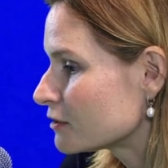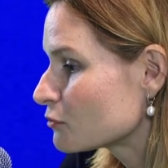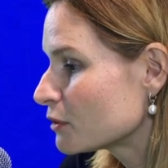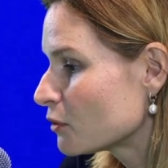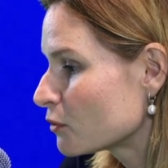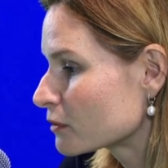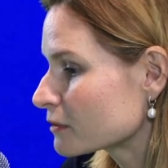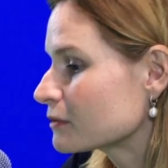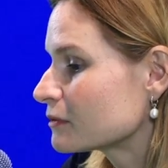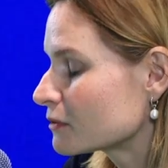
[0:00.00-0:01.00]
to
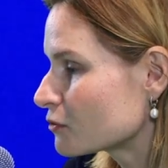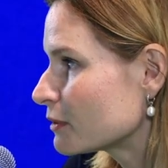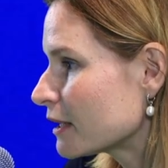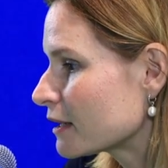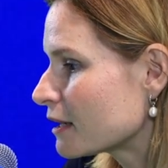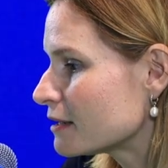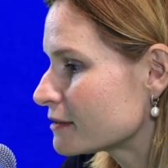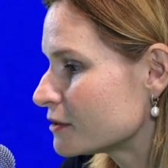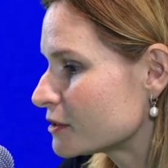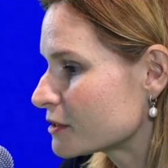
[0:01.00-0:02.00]
belong, to be like
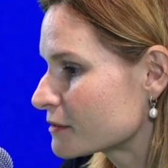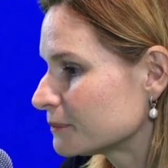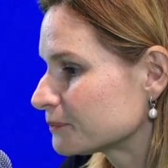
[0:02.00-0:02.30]
others.